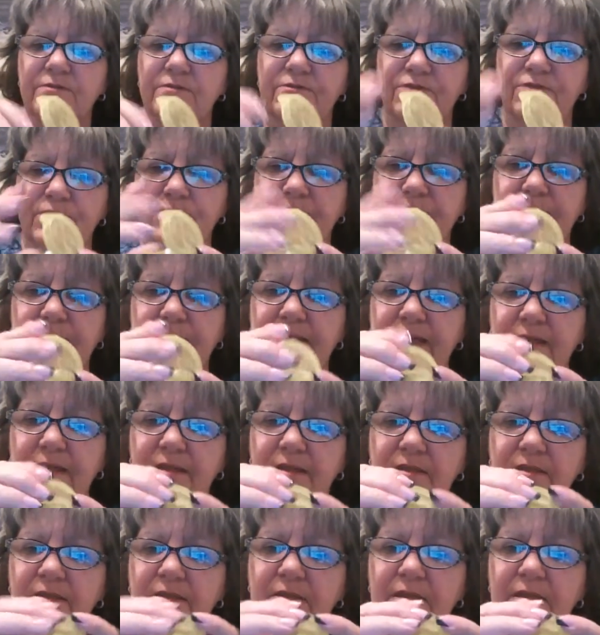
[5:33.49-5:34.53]
for my
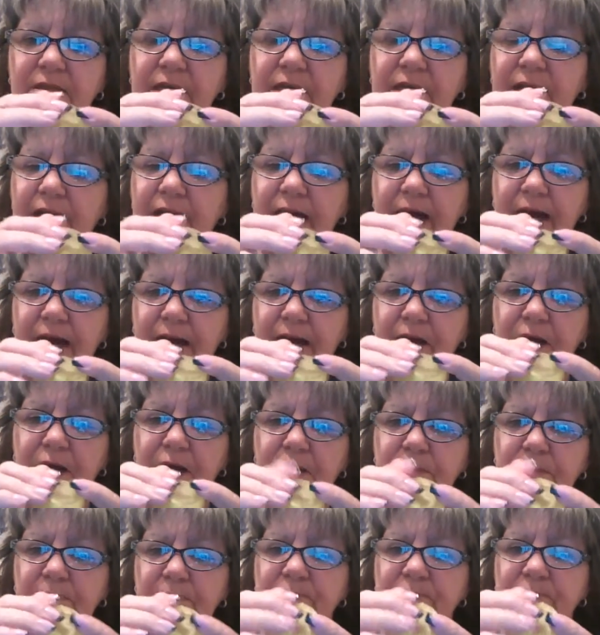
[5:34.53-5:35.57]
nail,
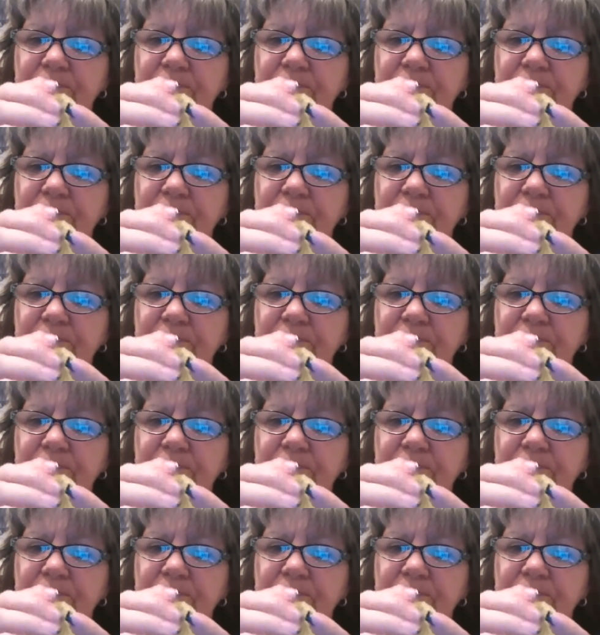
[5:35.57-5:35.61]
um,